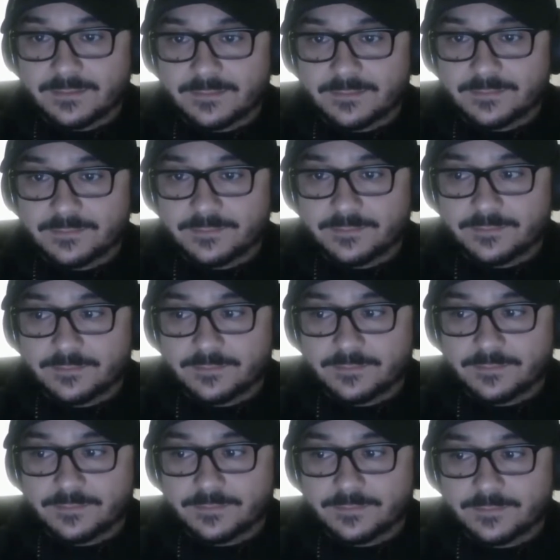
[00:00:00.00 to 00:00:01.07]

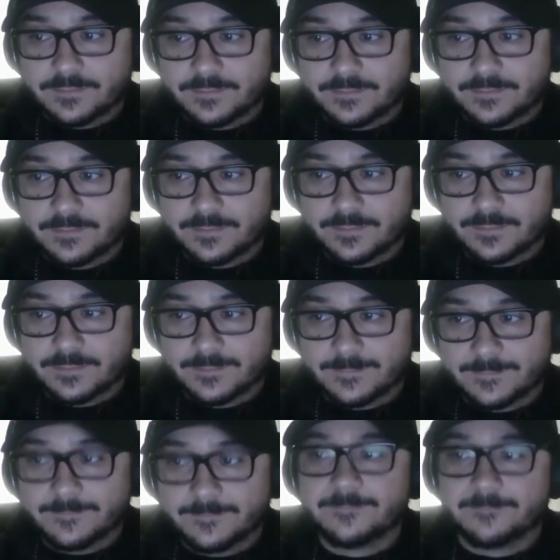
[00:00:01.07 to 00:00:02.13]

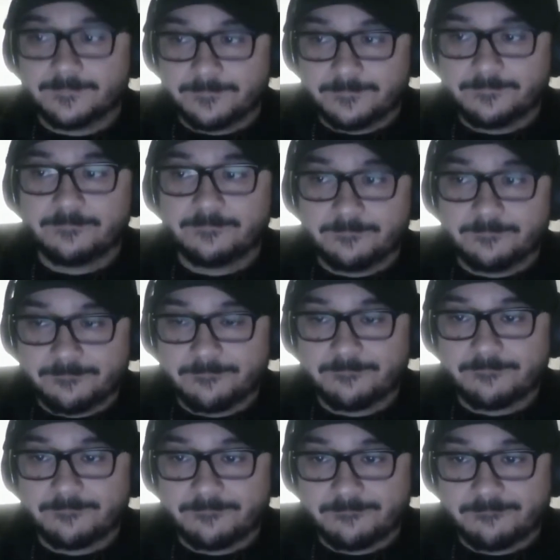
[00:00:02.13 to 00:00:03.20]

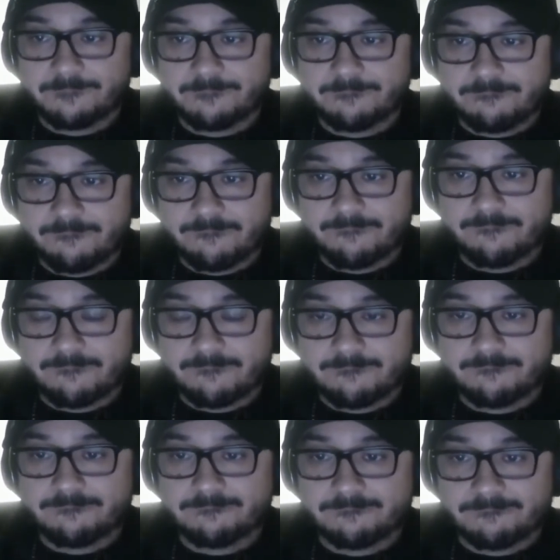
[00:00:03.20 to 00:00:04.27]

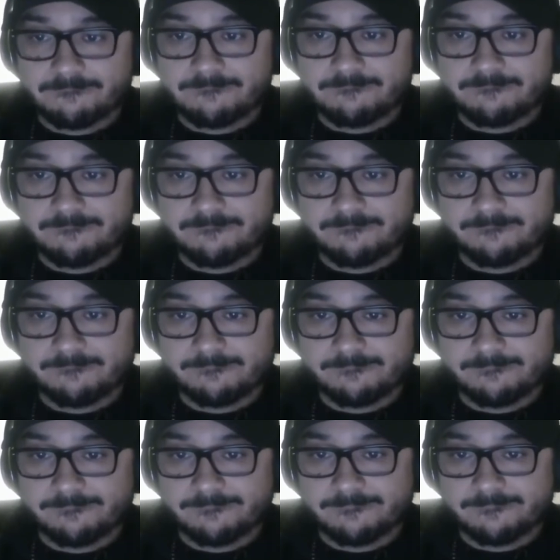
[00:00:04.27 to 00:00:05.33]

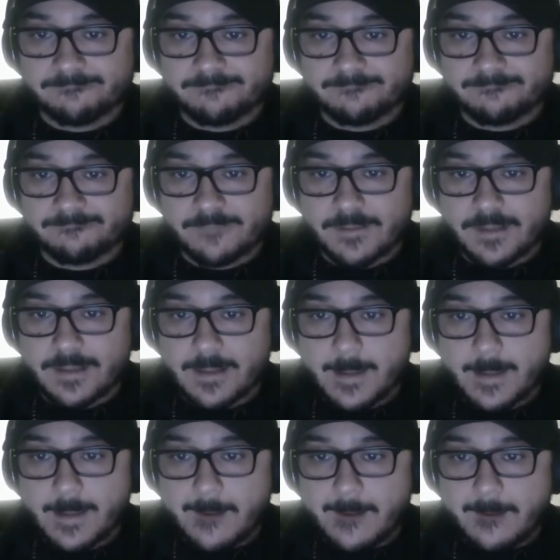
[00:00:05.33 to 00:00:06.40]

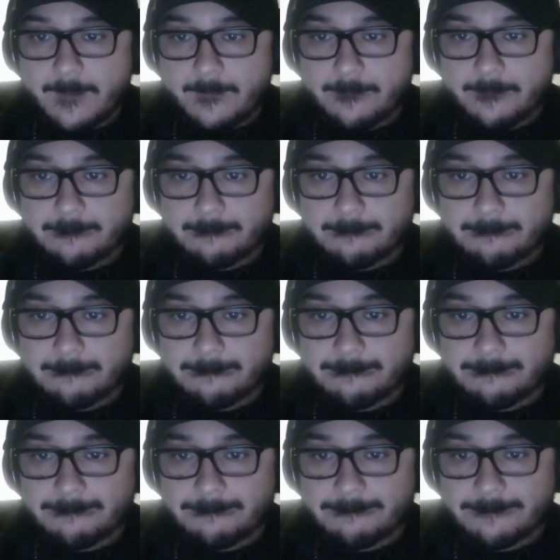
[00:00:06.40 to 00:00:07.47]

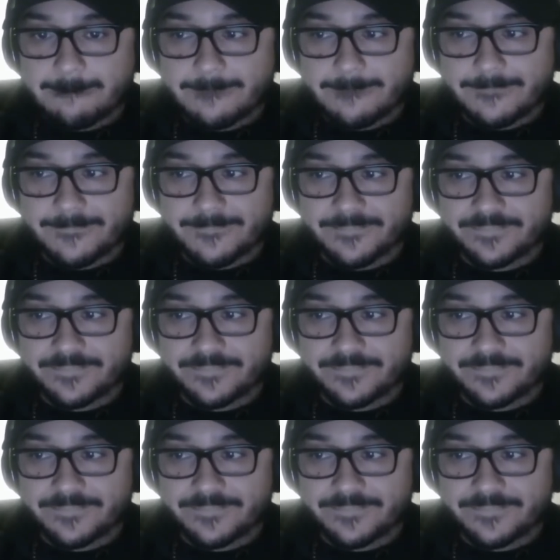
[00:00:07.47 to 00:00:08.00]
(not speaking)